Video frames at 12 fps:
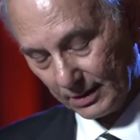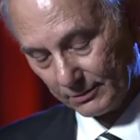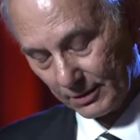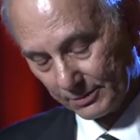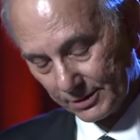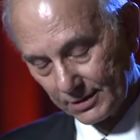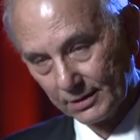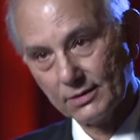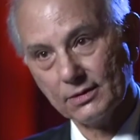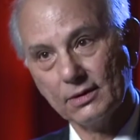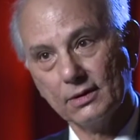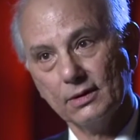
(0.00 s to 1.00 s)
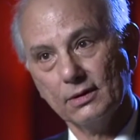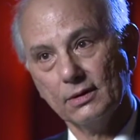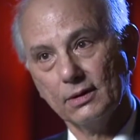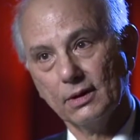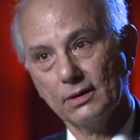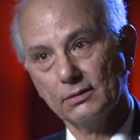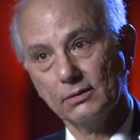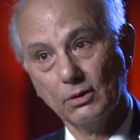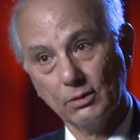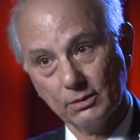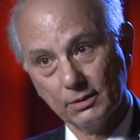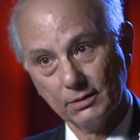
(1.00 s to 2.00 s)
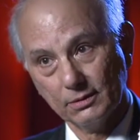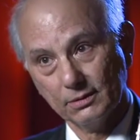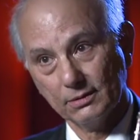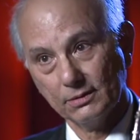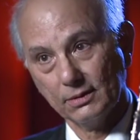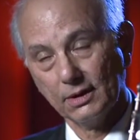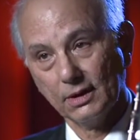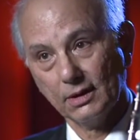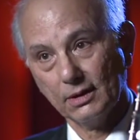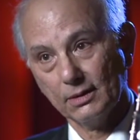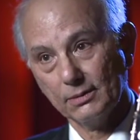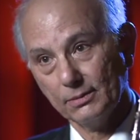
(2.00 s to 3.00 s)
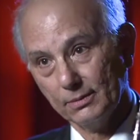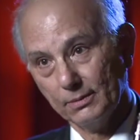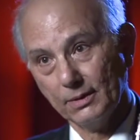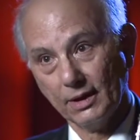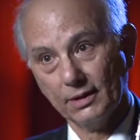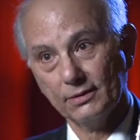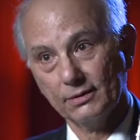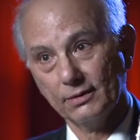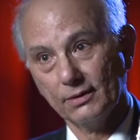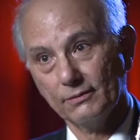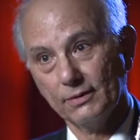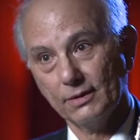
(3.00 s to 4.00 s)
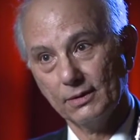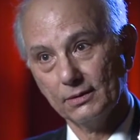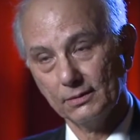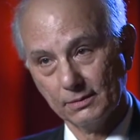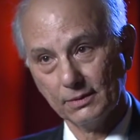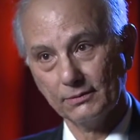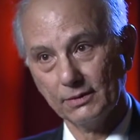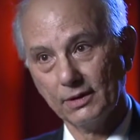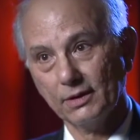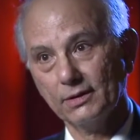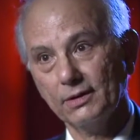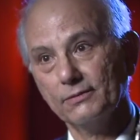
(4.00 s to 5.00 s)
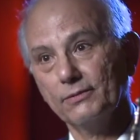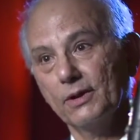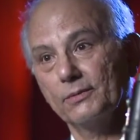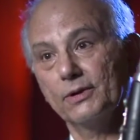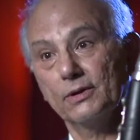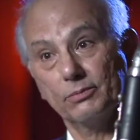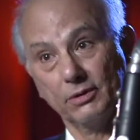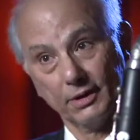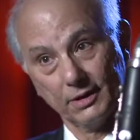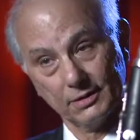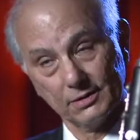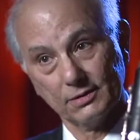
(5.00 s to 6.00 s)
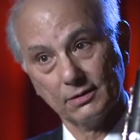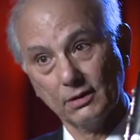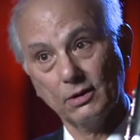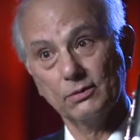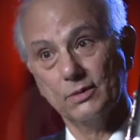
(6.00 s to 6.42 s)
represents the lower end of the clarinet family. It plays low